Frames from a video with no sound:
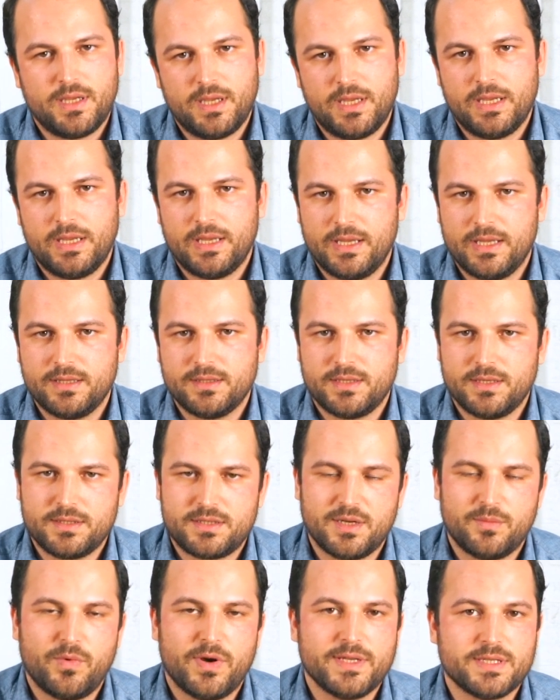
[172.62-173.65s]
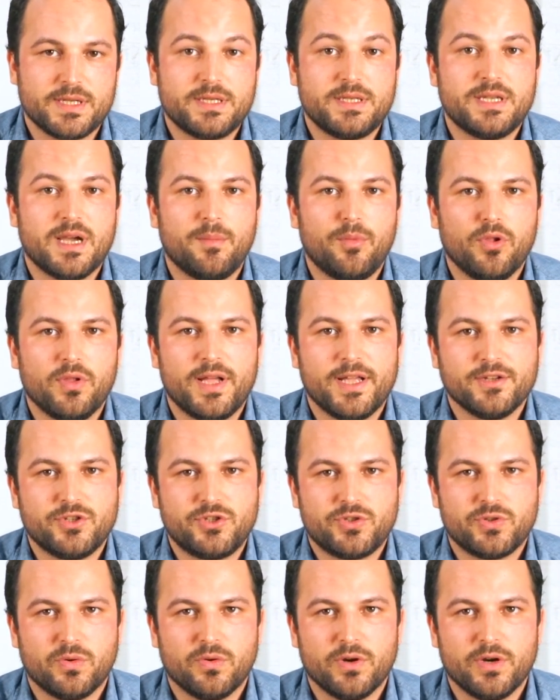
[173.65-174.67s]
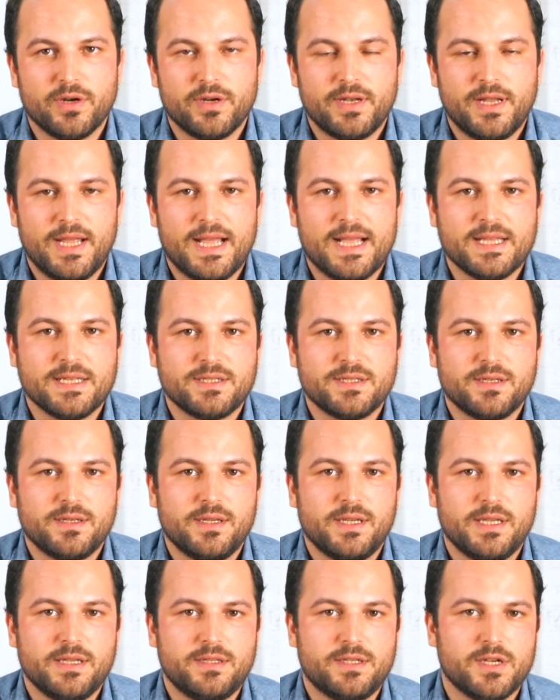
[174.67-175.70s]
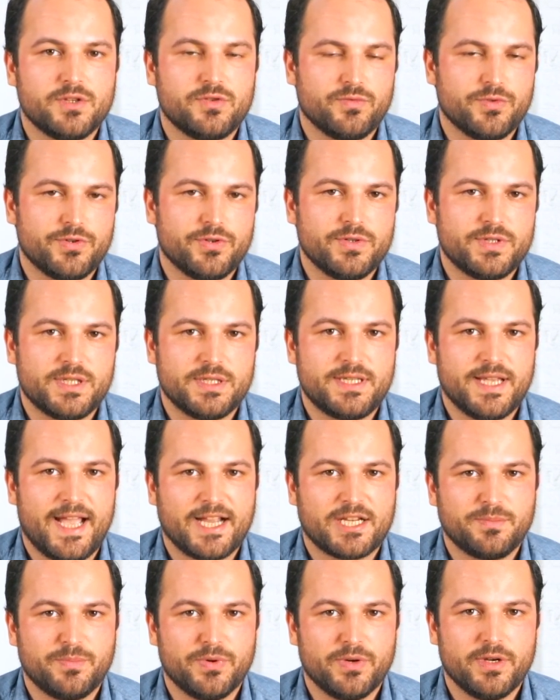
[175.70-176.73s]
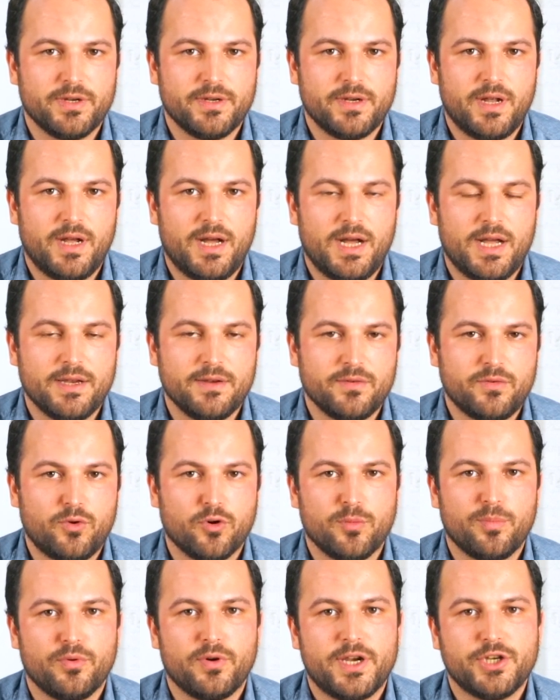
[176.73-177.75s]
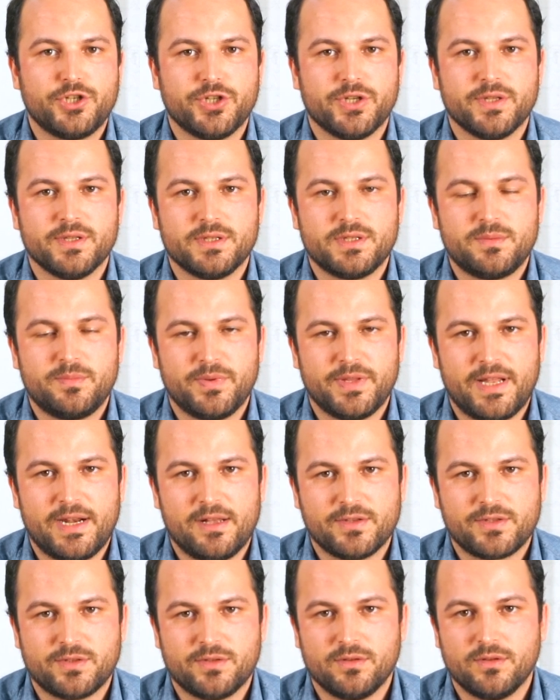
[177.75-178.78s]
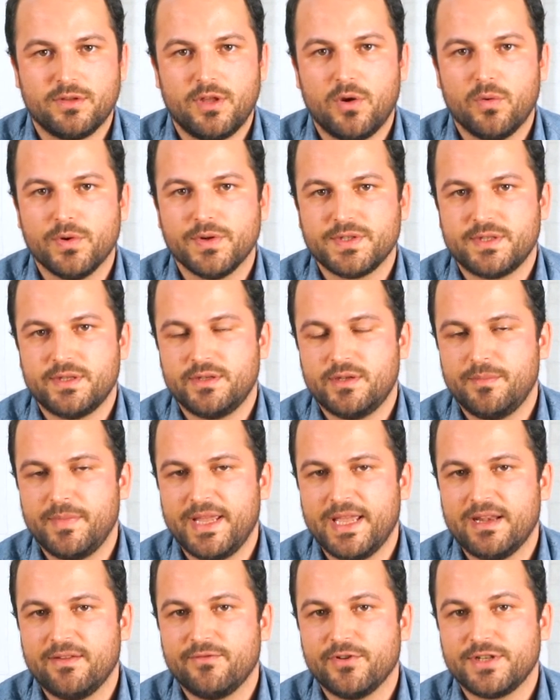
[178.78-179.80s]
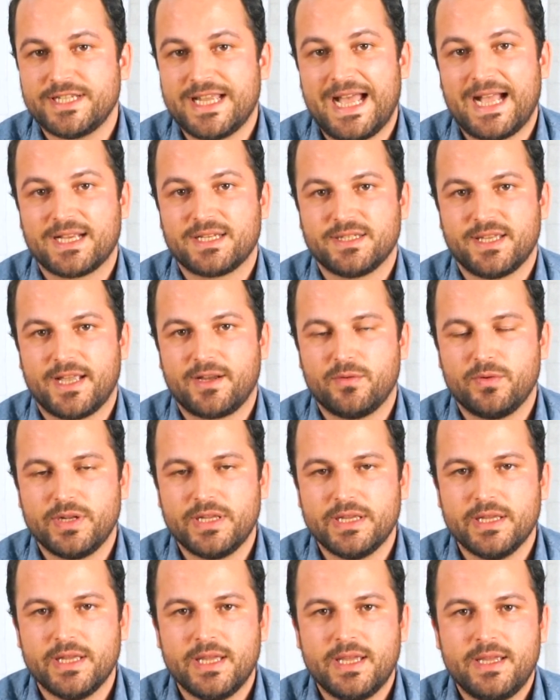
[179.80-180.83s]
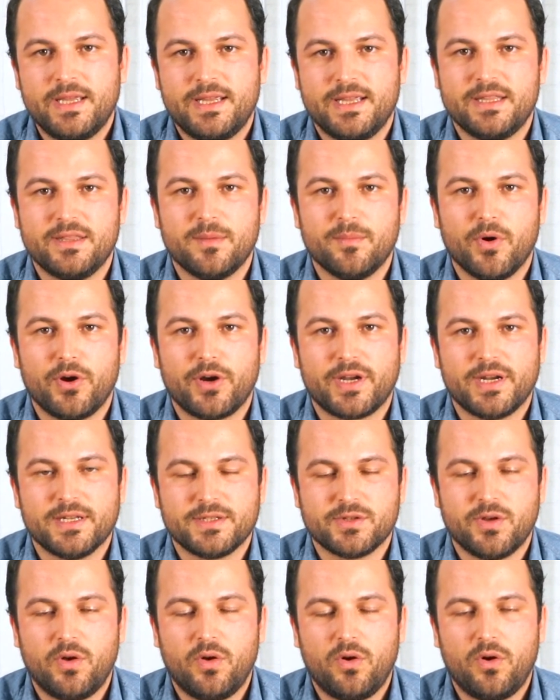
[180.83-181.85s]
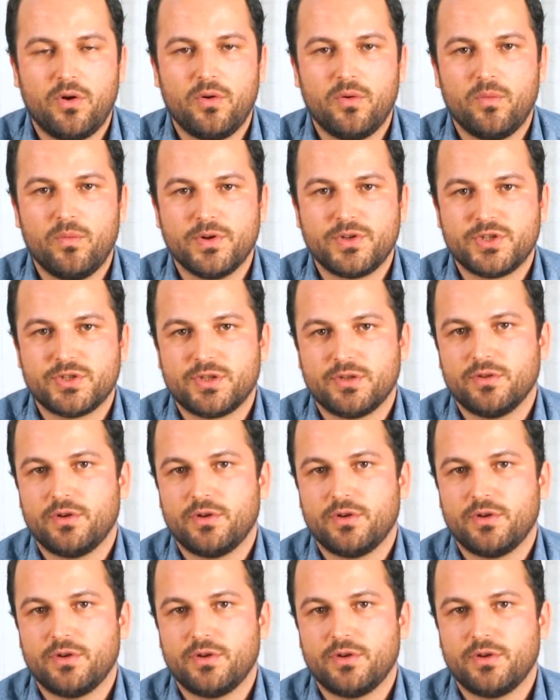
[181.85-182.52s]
in some ways a double-edged sword, as it does reduce the tax burden on corporations, but that also lowers the demand for tax equity in the market as a whole, which is a